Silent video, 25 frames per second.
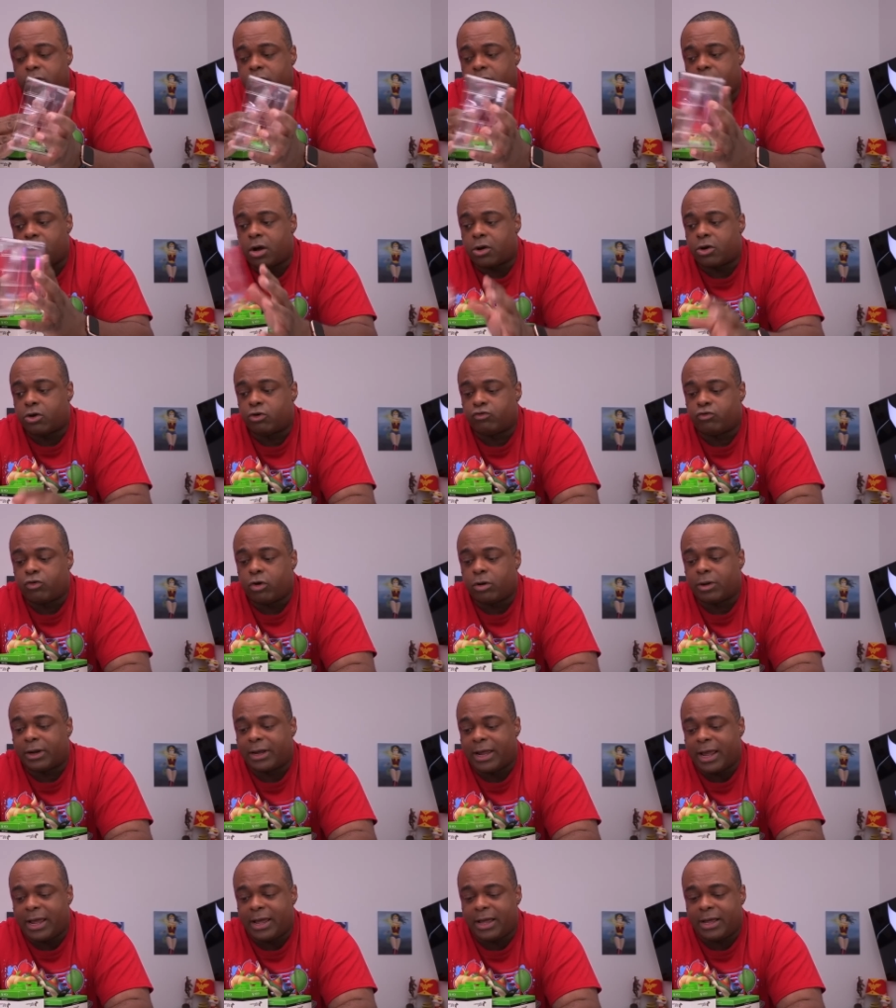uh, Controller
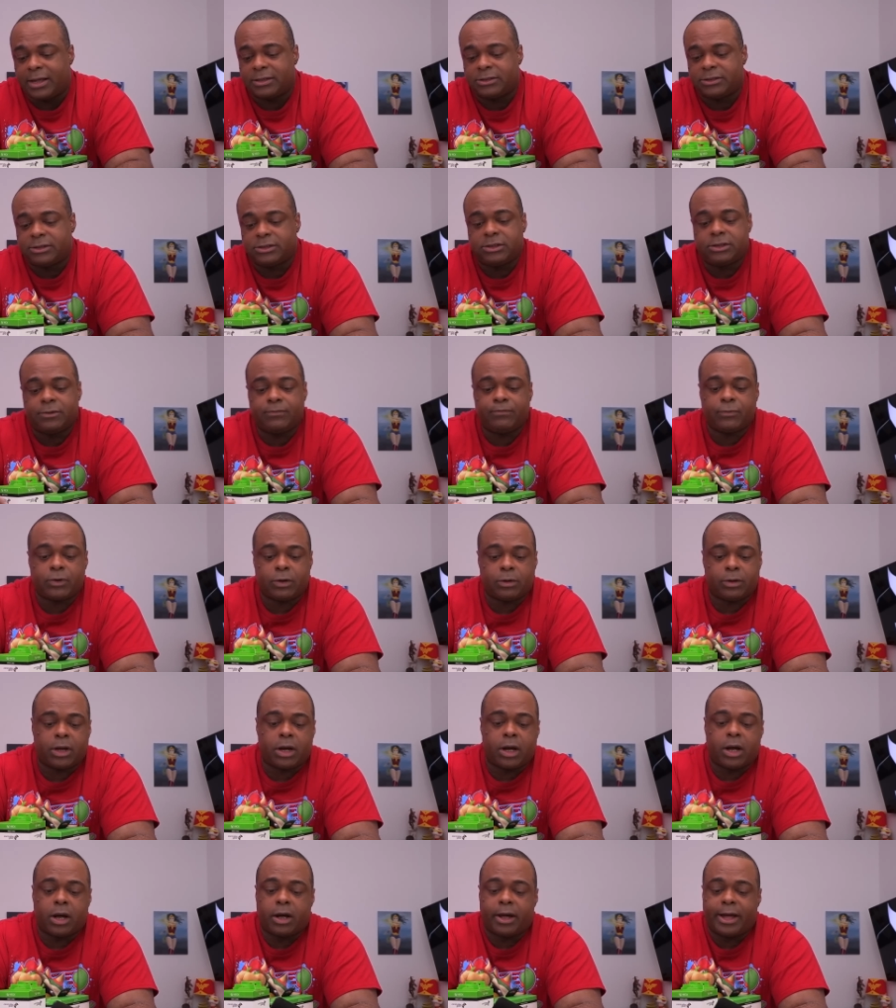Chaos,
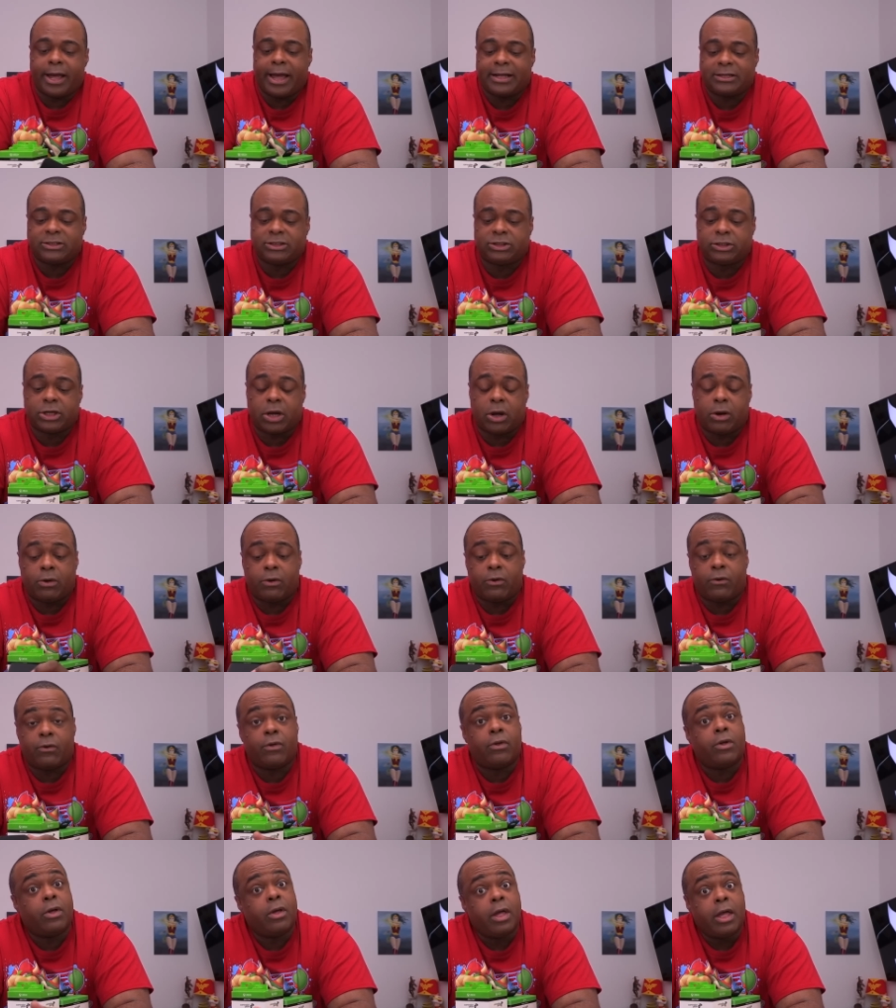uh, and
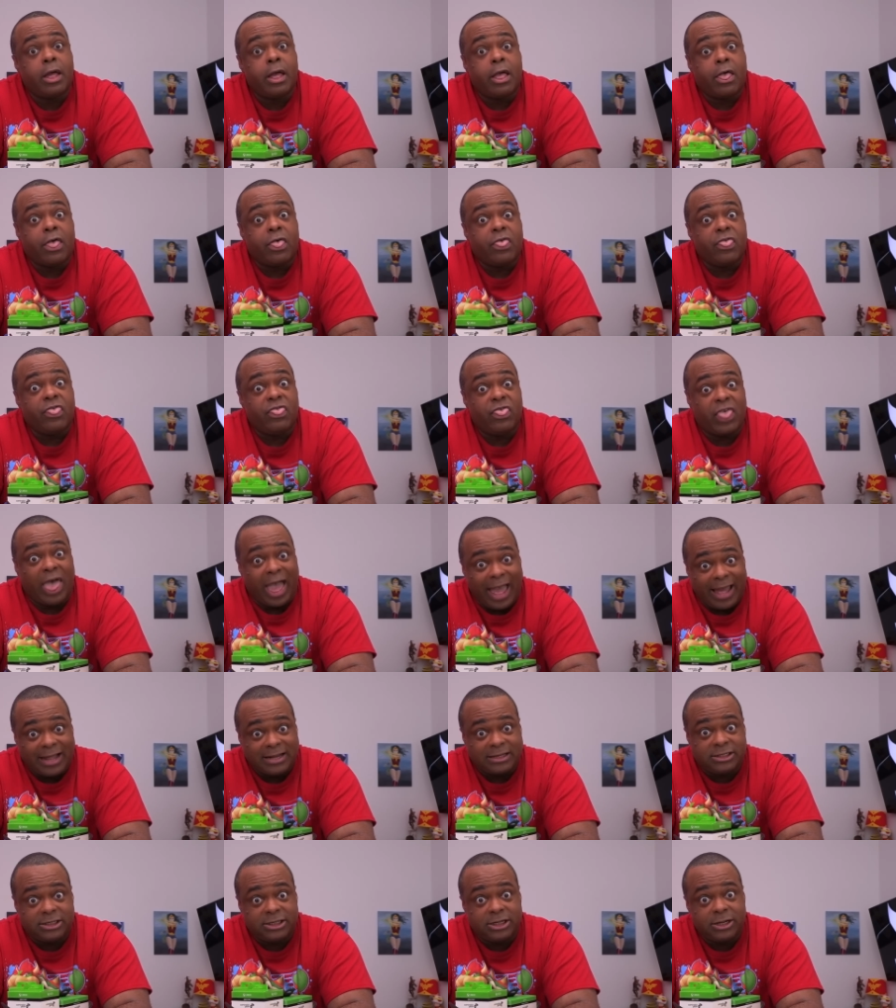so
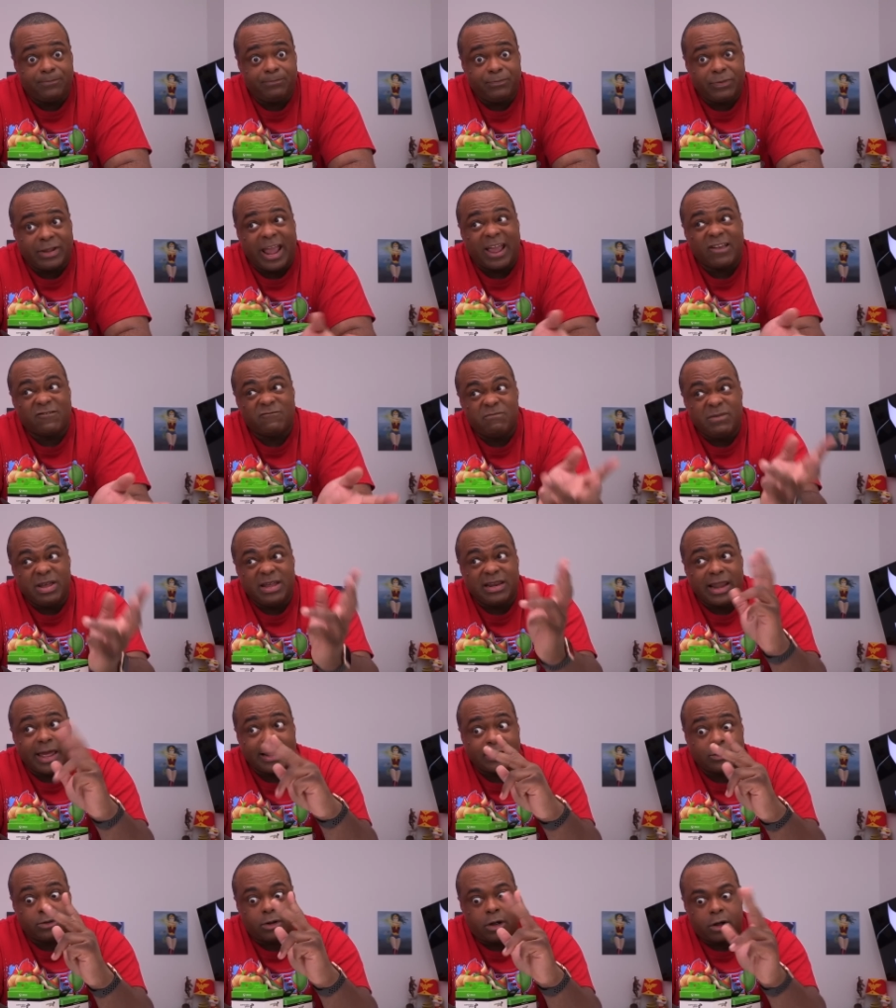that gave me
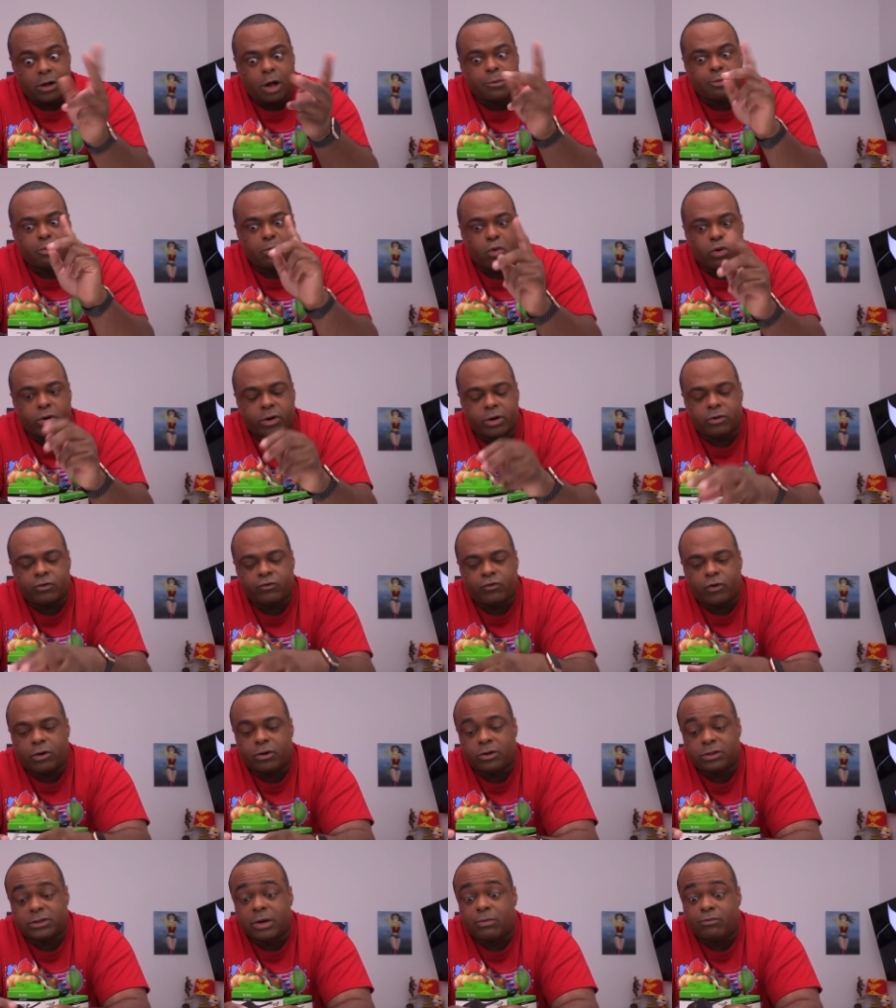like a couple more controllers.